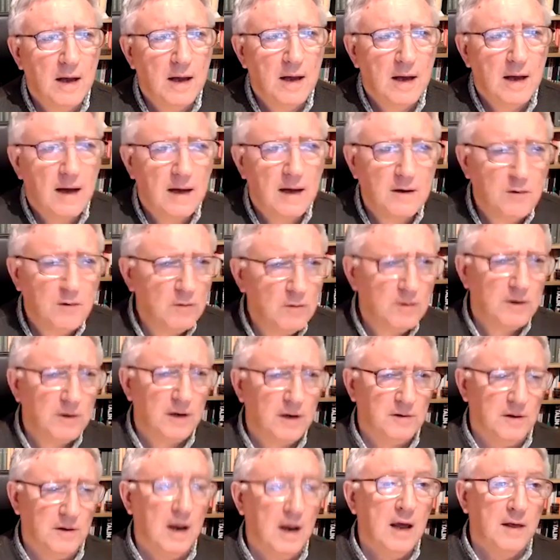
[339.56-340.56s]
There's no
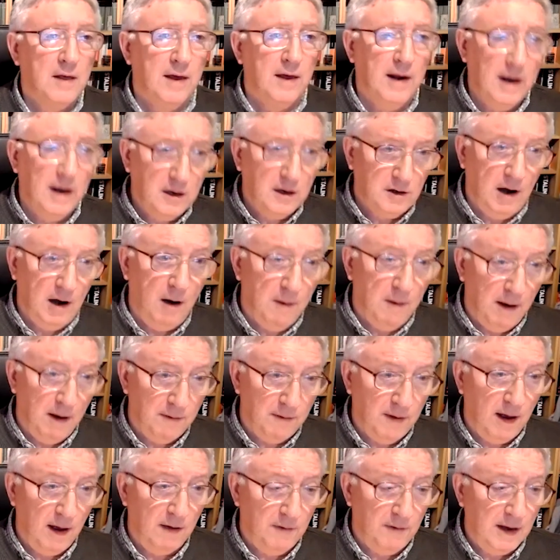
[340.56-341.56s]
tradition. There is,
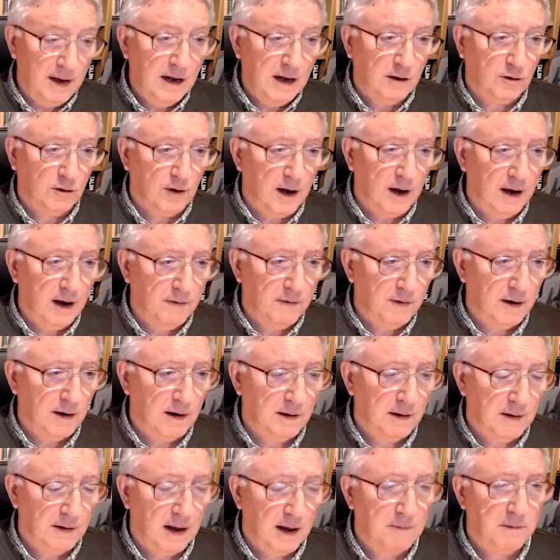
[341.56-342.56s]
however, a very thriving,
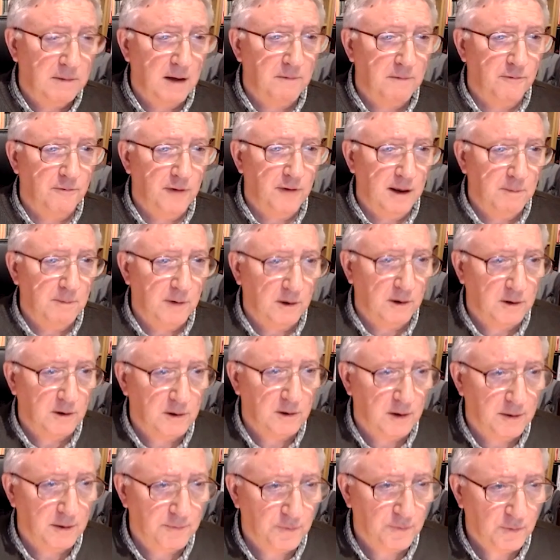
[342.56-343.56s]
a, a famous,
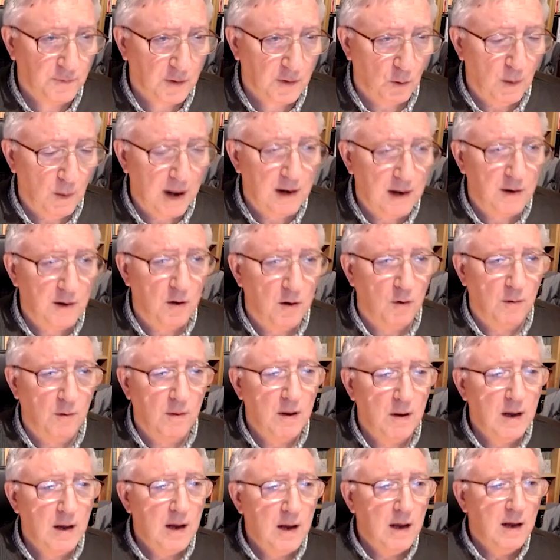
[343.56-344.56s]
uh, well-known
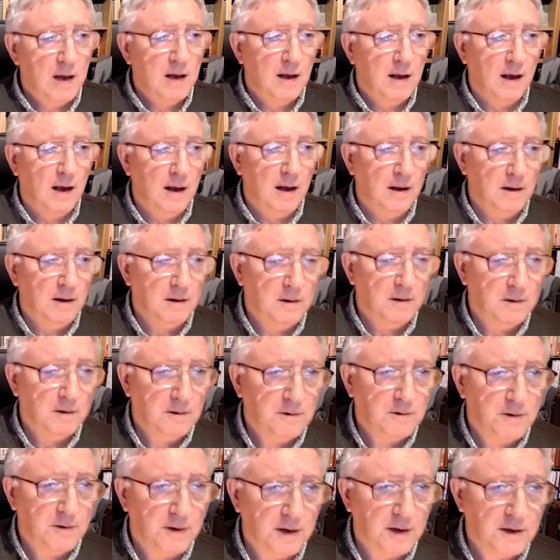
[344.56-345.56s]
uh,
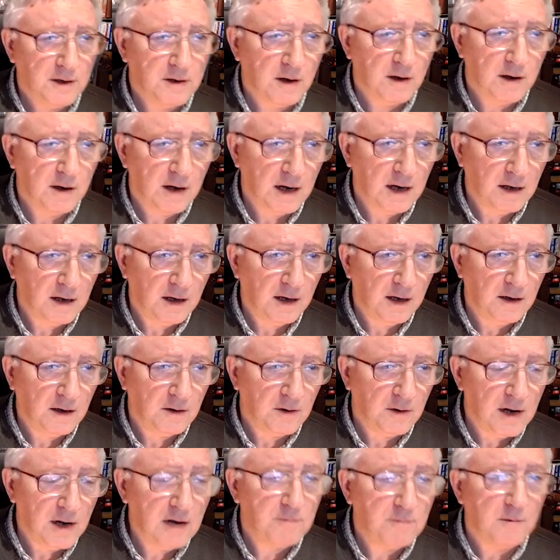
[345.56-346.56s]
tradition in, in
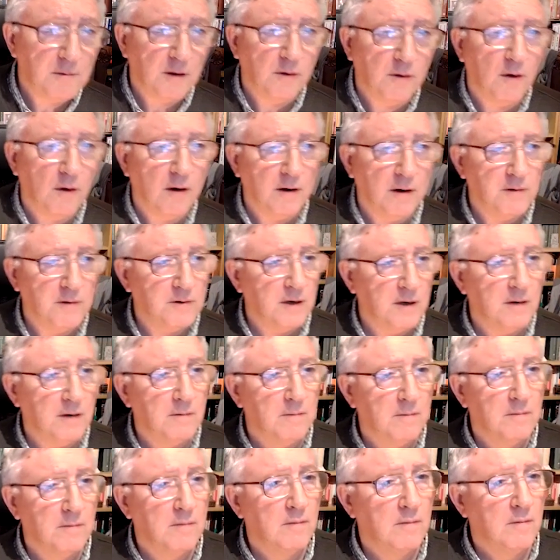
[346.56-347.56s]
Greek mythology
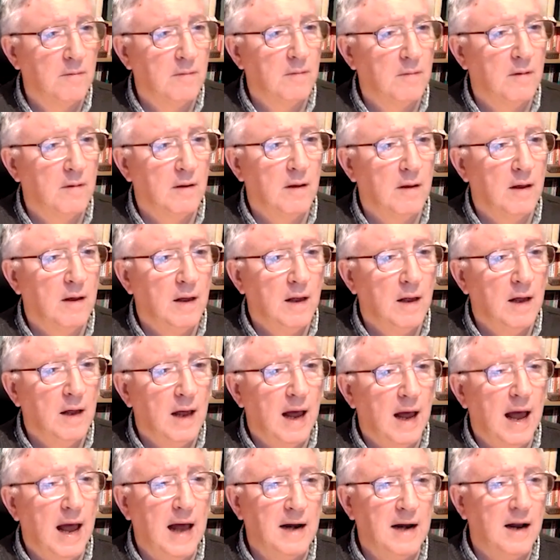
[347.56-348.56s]

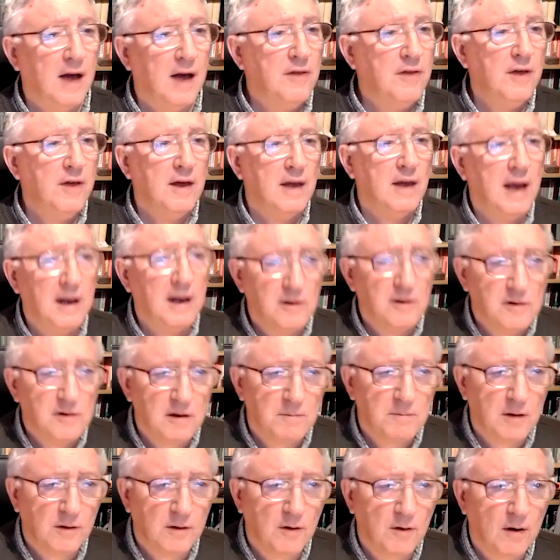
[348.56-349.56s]
and other ancient
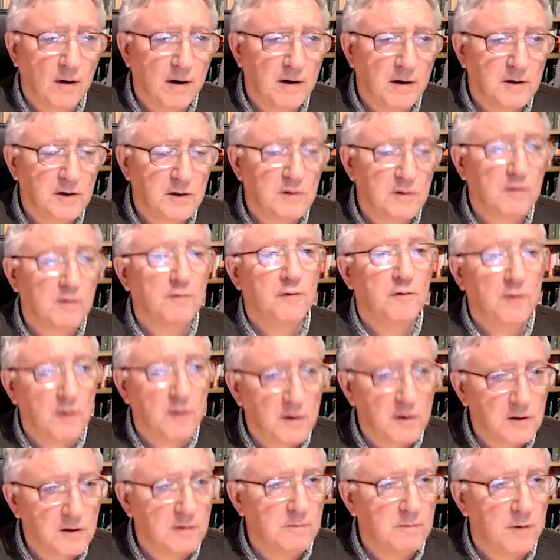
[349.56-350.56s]
mythologies of
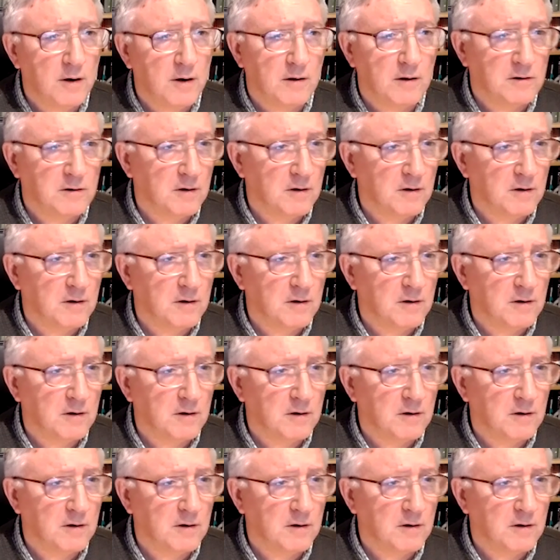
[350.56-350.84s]
virgin birth.